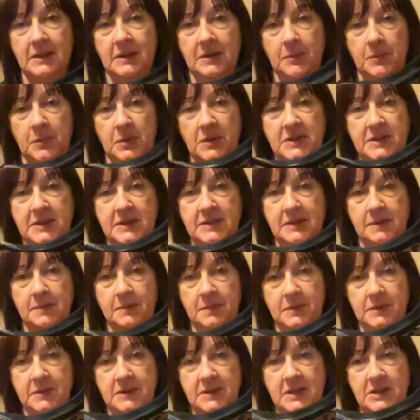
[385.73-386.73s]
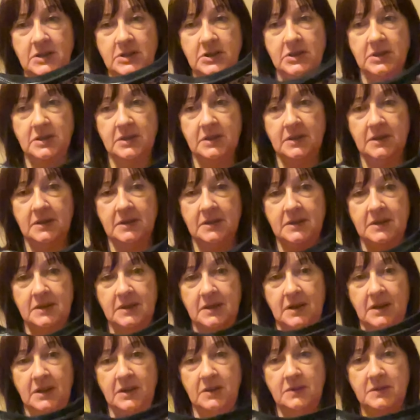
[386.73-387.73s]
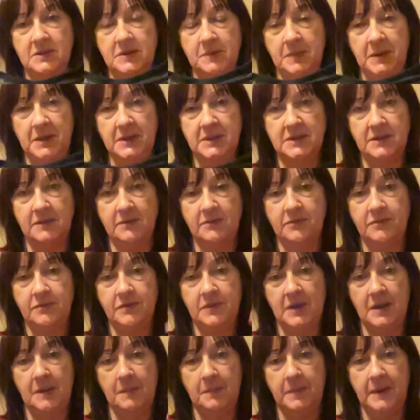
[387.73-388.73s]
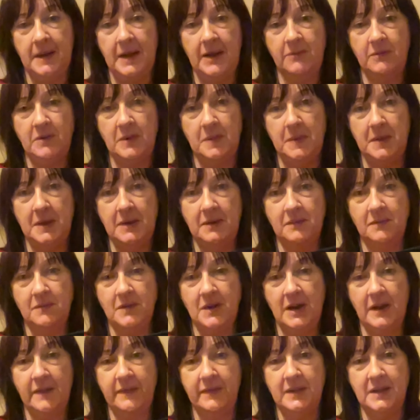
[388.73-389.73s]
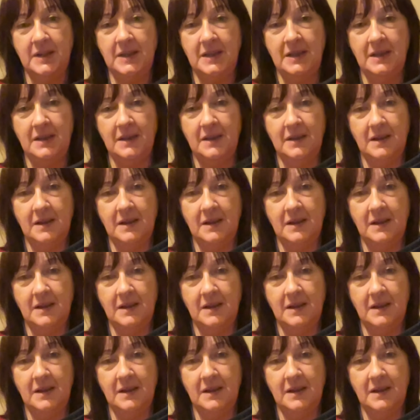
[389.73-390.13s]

Pretty simple t-shirt. I used a bit of black ribbon around the